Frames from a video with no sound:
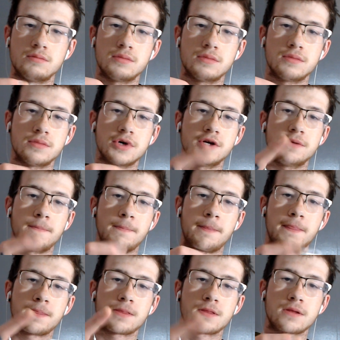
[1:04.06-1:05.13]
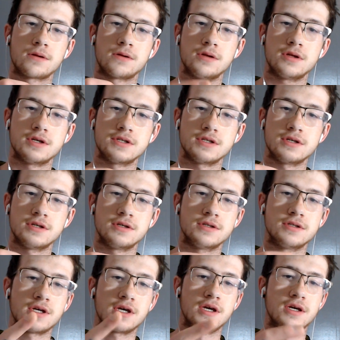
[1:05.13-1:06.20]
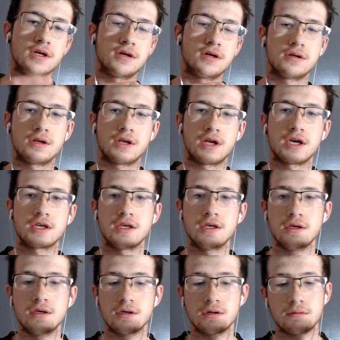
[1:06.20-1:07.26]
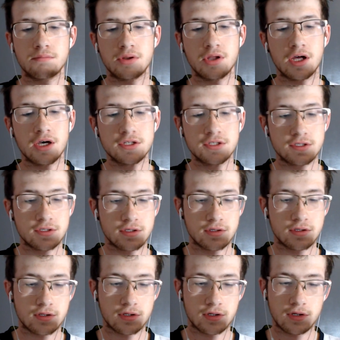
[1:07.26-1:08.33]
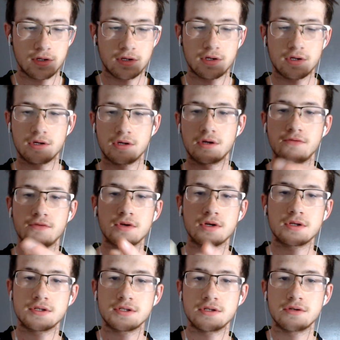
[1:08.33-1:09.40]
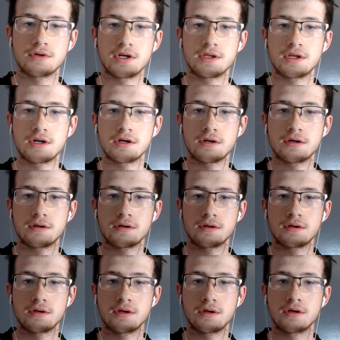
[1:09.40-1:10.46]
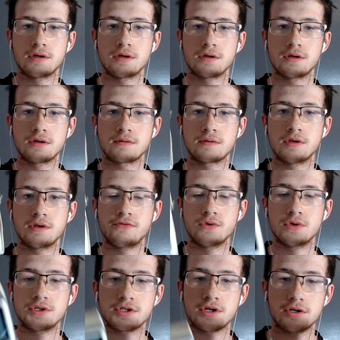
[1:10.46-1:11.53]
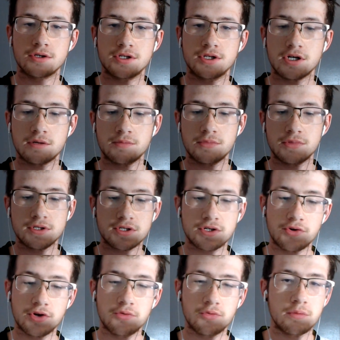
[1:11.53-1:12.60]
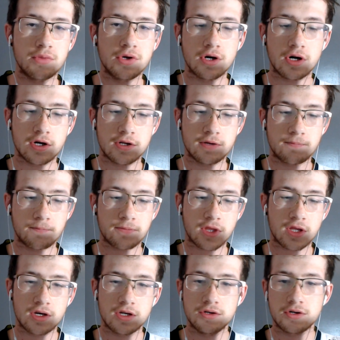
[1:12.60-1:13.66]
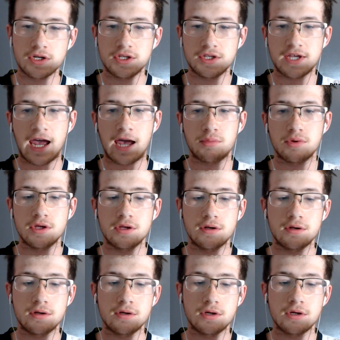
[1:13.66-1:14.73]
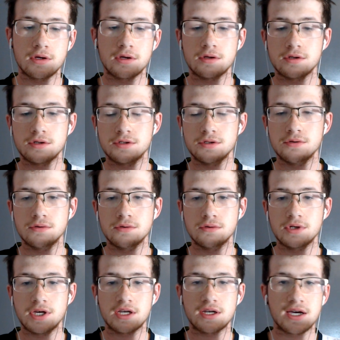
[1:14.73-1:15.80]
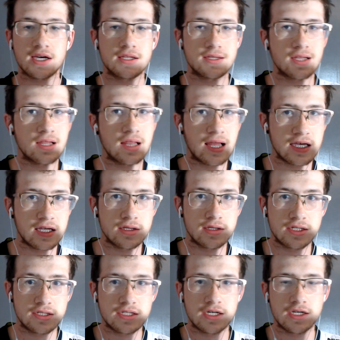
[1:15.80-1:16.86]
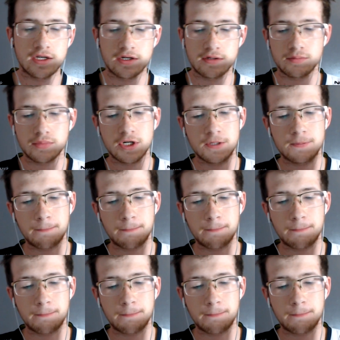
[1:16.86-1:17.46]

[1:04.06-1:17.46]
but this is a Nike Plus. You can see right there. If it was charged up, the screen would be on, and you can tap it to ignite the light that's in it. But